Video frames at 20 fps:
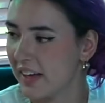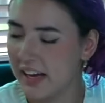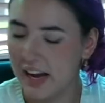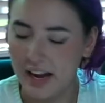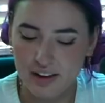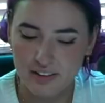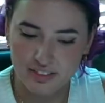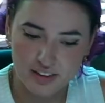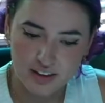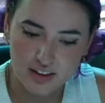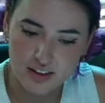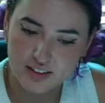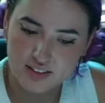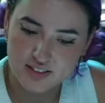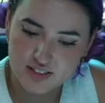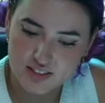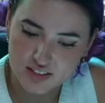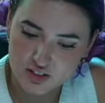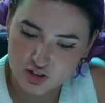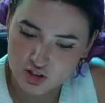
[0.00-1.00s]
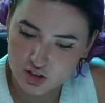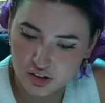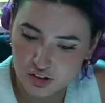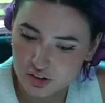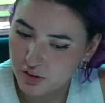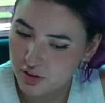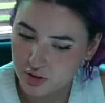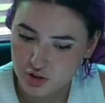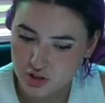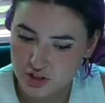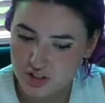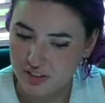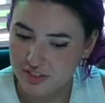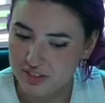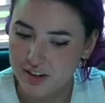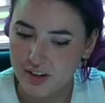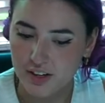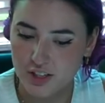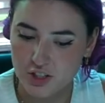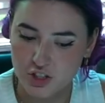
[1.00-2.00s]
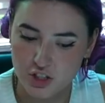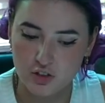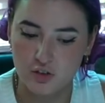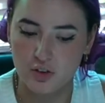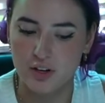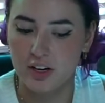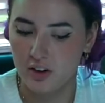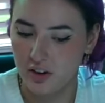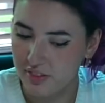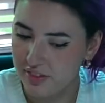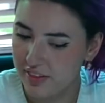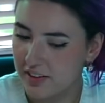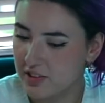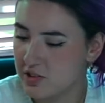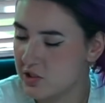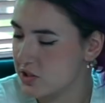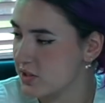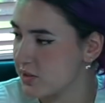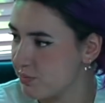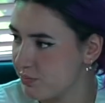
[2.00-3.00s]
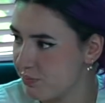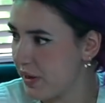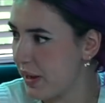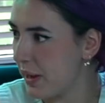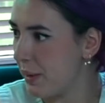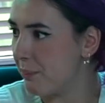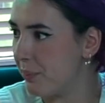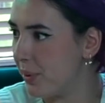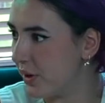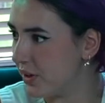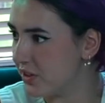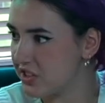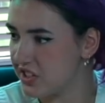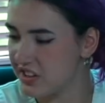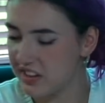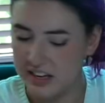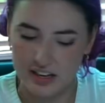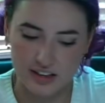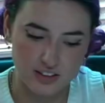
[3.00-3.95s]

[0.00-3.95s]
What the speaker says: I think it's like literally just a theory generator that just inputs things.